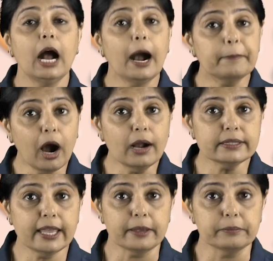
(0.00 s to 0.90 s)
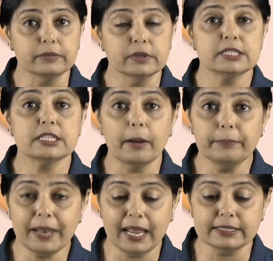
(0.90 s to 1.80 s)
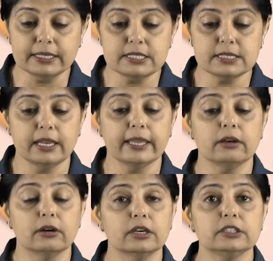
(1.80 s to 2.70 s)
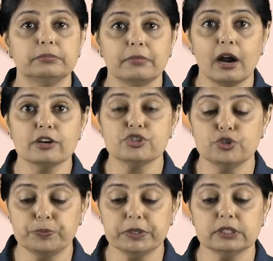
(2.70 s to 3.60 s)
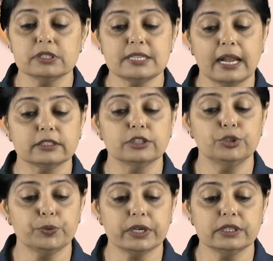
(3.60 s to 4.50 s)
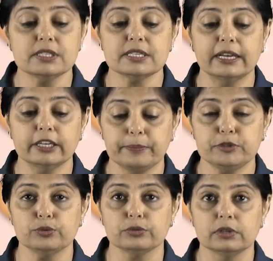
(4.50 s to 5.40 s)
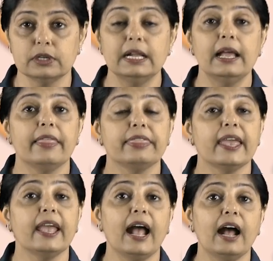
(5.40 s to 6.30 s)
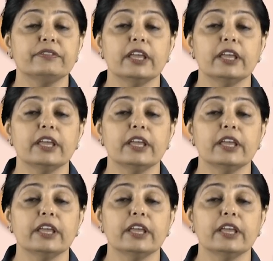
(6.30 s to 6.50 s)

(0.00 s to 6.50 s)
Among them, some planets like Earth, Mars, Jupiter, Saturn, Uranus and Neptune, they have